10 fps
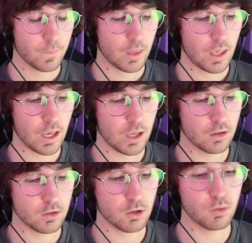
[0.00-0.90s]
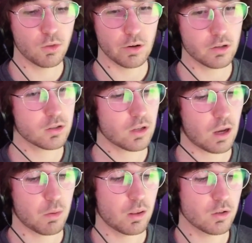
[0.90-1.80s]
And so there's
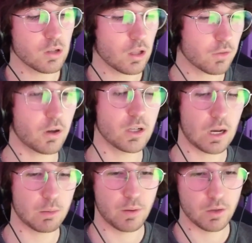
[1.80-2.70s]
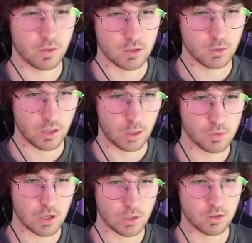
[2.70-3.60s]
a lot of undeniable benefits to account
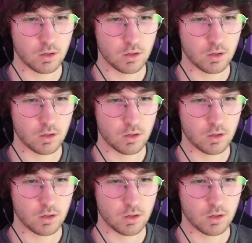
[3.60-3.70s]
abstraction.